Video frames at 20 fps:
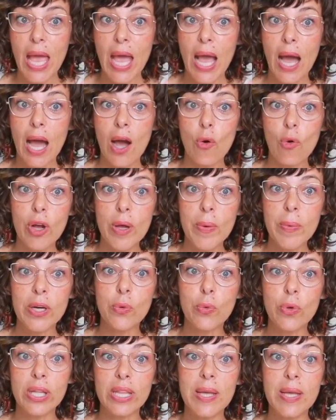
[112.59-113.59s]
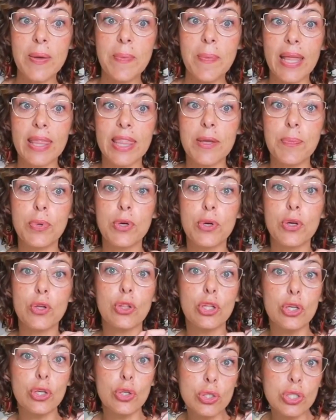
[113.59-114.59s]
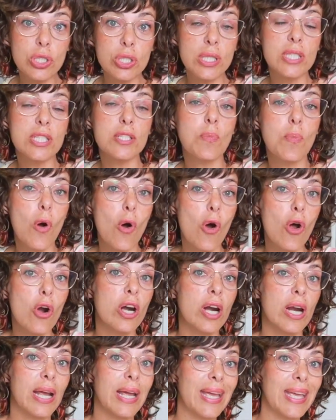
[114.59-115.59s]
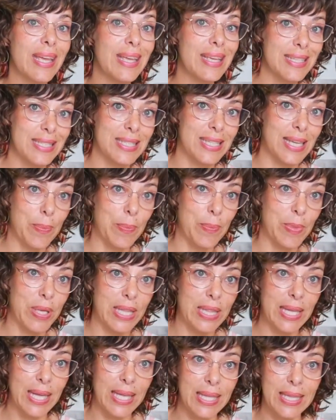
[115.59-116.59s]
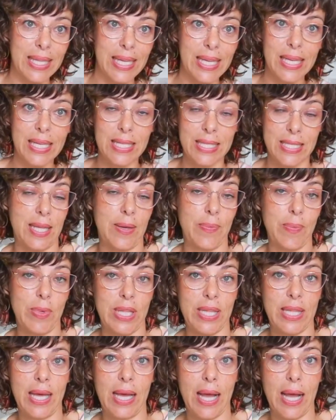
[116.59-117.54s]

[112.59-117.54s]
However, when the body produces more histamine than the histamine